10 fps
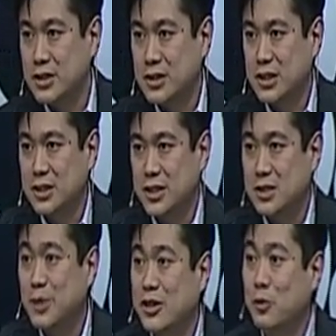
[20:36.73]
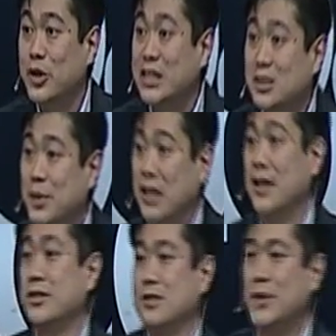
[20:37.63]
CDs, but they're willing to pay
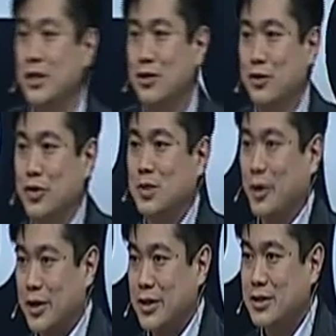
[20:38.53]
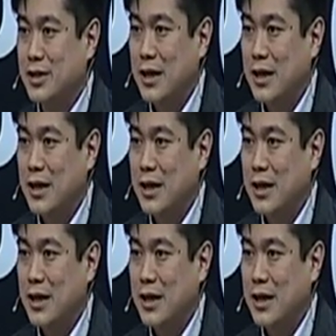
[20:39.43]
lots of money to go to these parties.